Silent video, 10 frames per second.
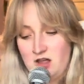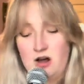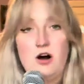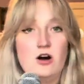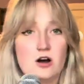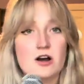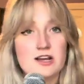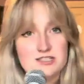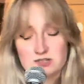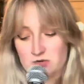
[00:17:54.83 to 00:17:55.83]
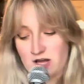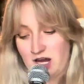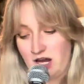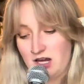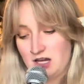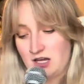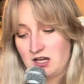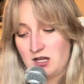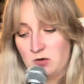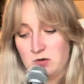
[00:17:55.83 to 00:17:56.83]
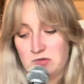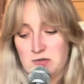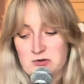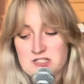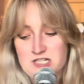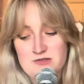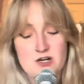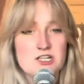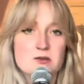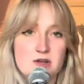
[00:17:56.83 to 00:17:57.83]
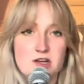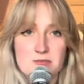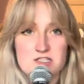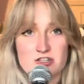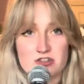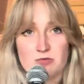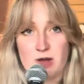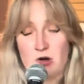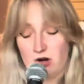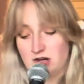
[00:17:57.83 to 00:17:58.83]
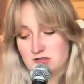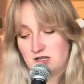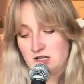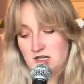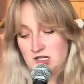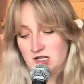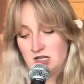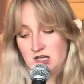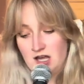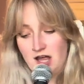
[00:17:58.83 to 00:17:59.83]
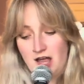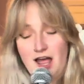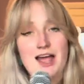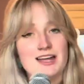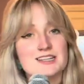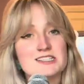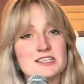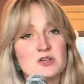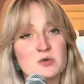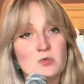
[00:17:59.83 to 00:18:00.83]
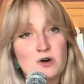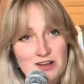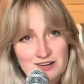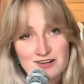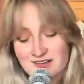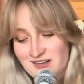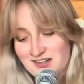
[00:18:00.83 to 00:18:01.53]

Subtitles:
Or is it okay when we perceive her to be in a position of power? And why did I think